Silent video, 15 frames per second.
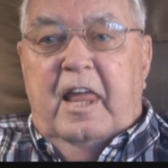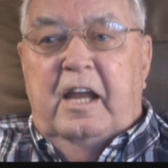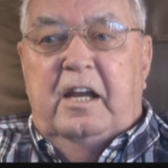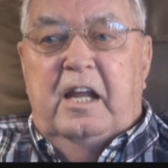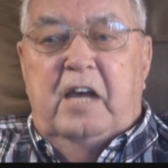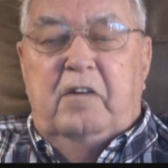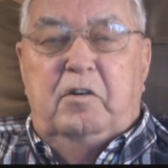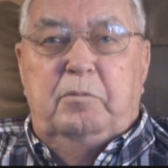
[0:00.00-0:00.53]

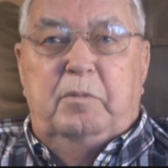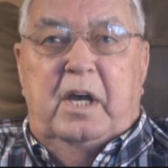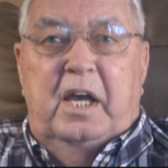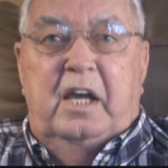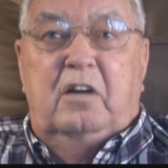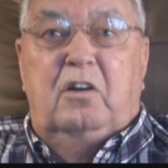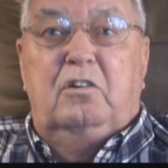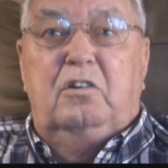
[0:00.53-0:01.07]
and every
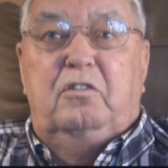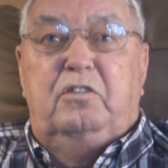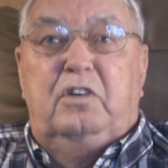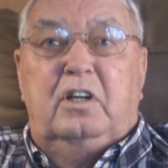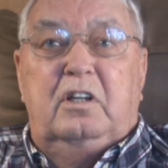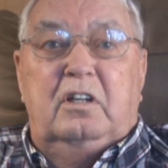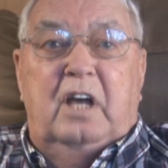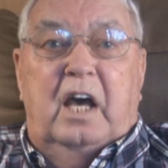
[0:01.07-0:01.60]
man on the
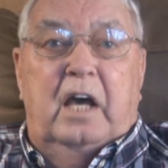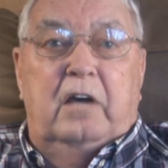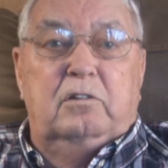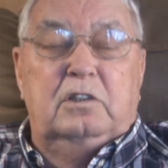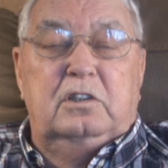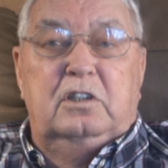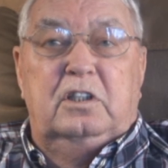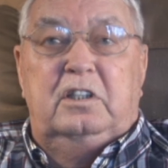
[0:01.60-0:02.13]
front
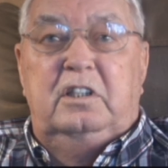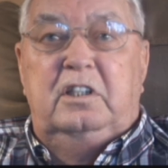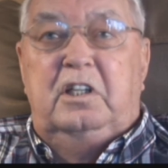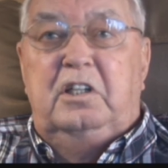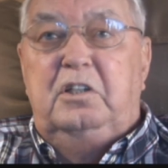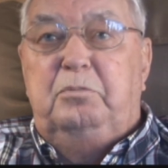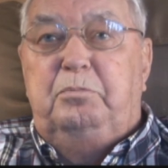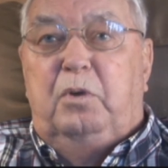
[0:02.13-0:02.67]
line was looking
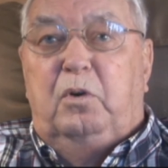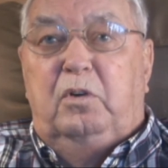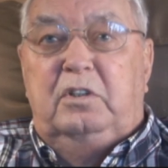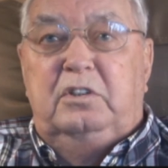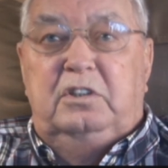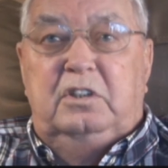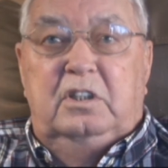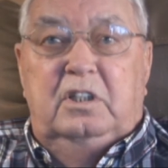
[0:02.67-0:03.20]
at his
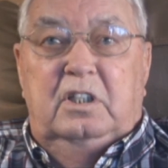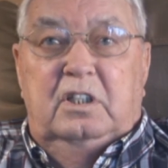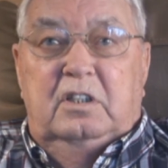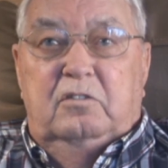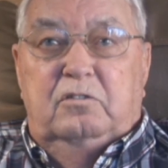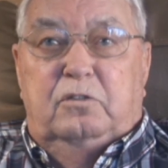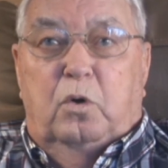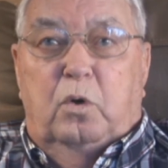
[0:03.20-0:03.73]
points.
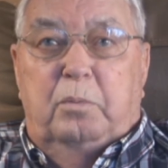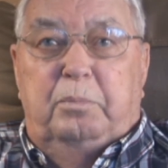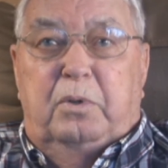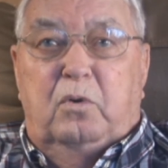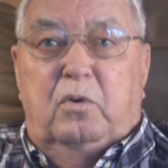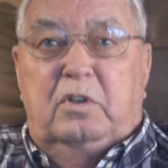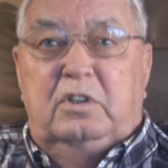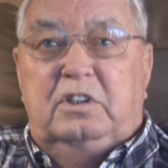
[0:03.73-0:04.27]
4
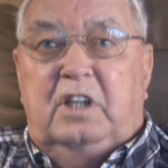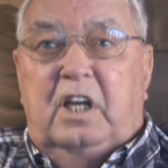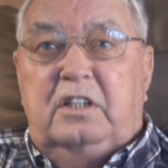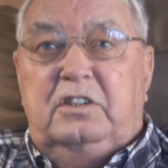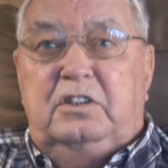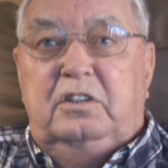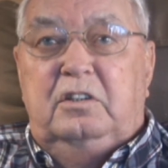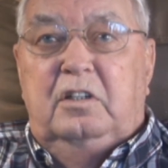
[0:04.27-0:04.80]
points
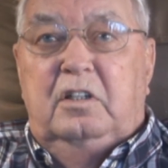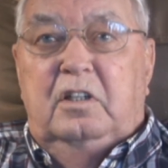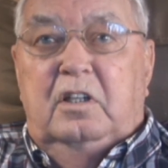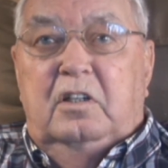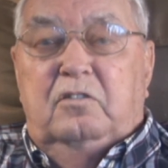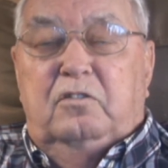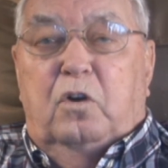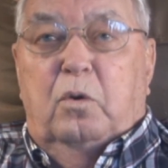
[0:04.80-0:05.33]
got you,
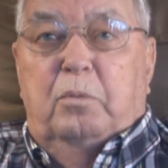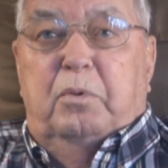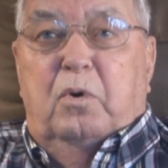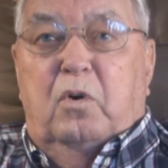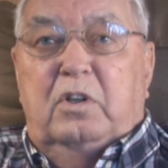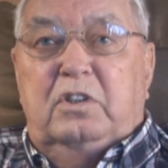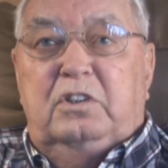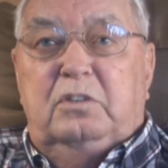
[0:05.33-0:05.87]
4
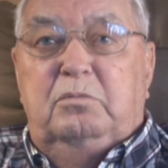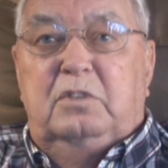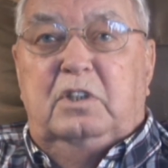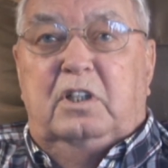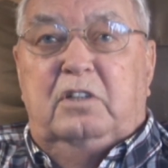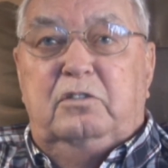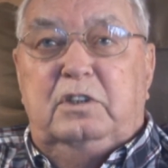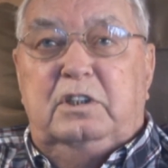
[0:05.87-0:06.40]
points a
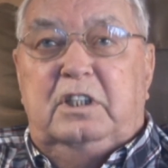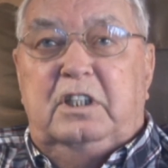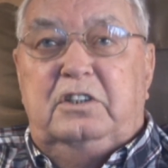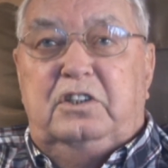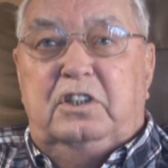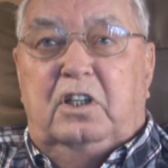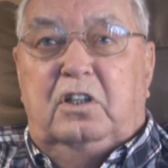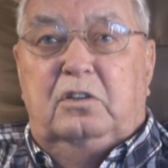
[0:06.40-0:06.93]
month would
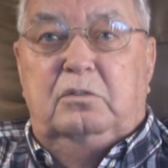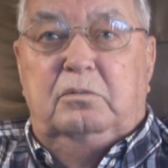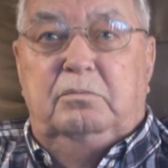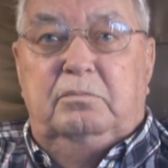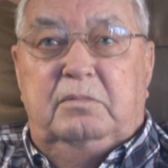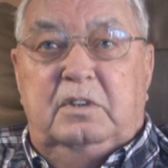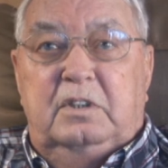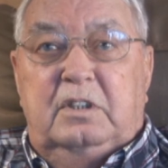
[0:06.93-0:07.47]
get you home.
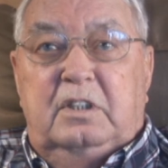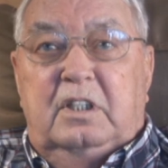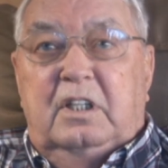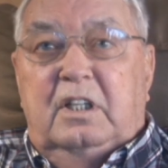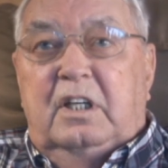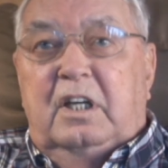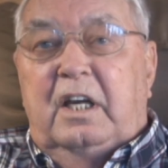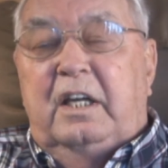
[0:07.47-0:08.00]

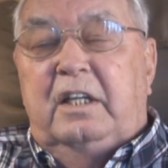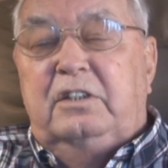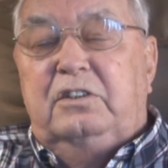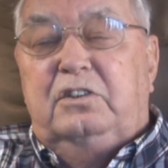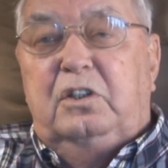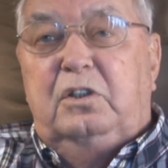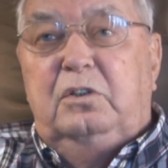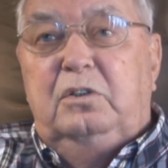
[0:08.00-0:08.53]

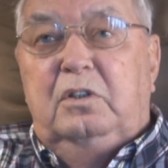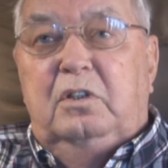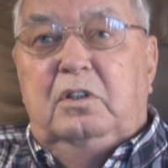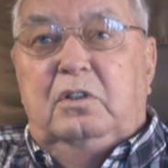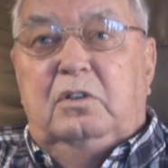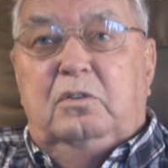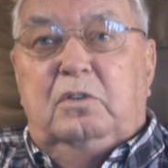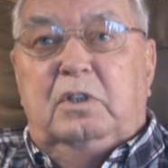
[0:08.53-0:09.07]
And so
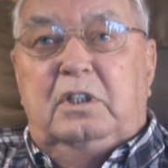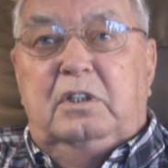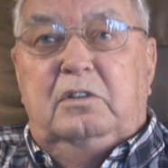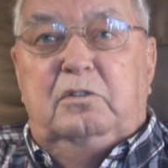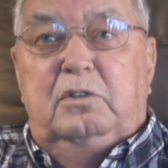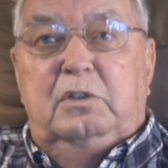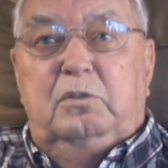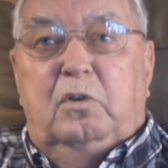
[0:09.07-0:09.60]

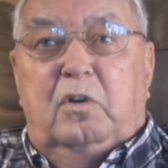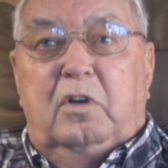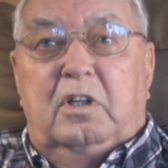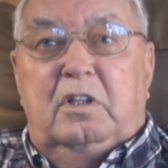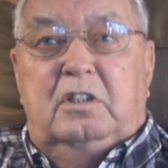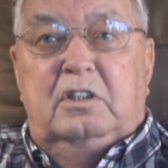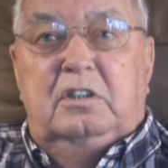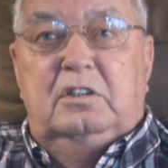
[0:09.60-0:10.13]
we
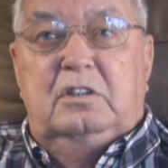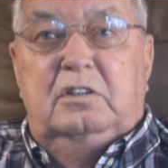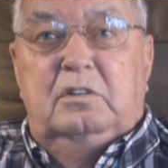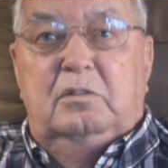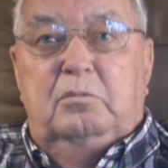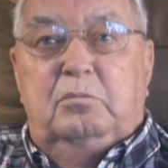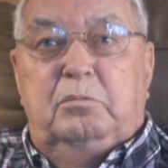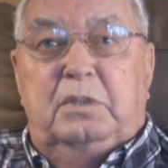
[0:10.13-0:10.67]
wanted to
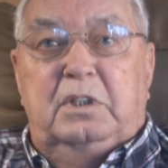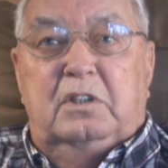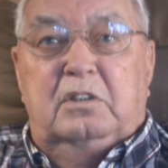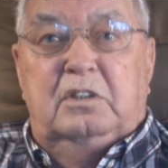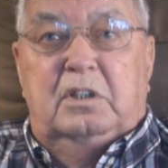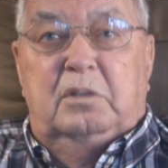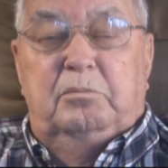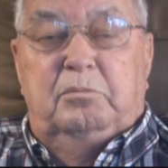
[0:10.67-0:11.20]

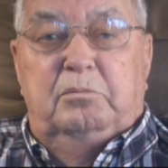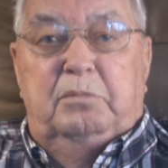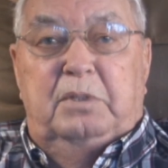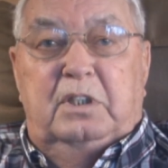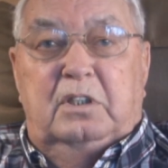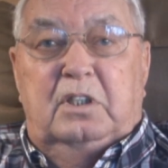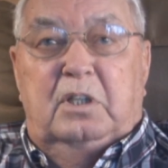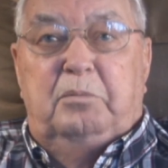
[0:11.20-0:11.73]
build
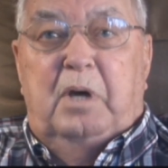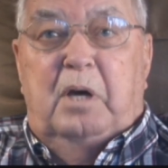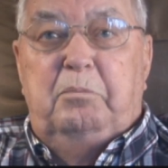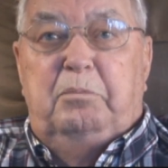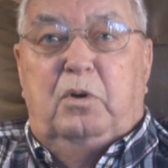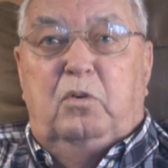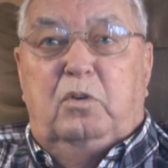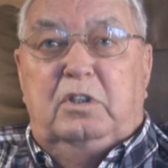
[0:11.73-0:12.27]
up our
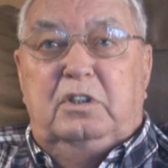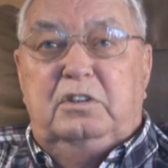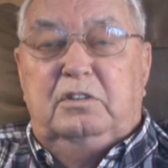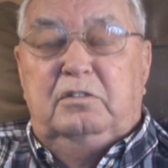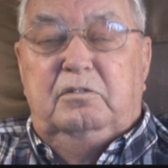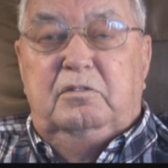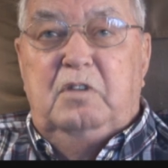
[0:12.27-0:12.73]
points.